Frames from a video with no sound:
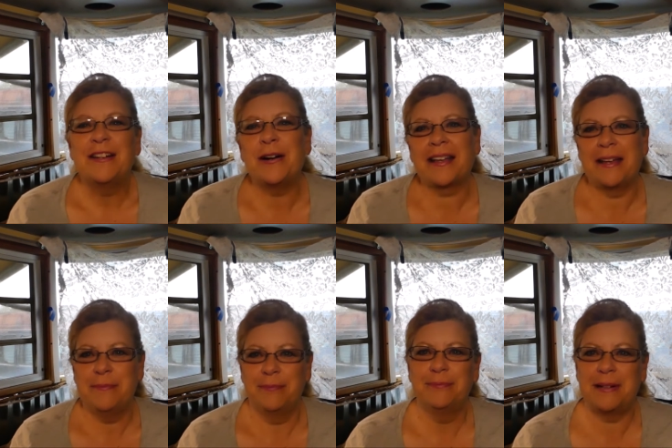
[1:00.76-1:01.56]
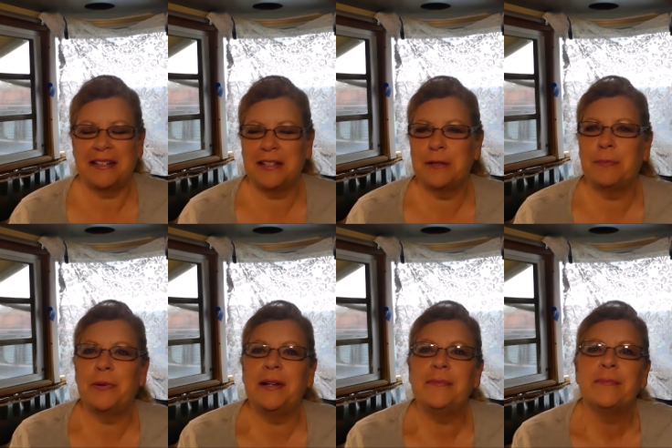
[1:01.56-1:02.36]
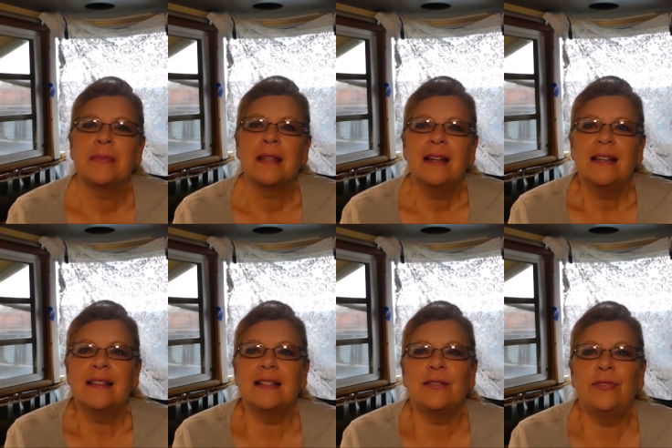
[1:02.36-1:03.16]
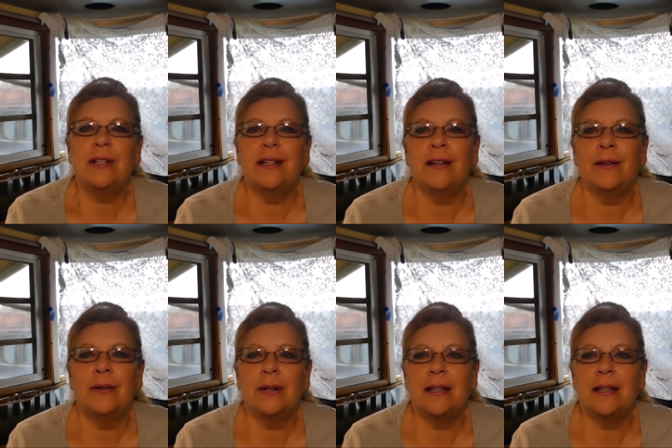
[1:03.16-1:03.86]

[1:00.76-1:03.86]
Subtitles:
Okay, back to the point. This video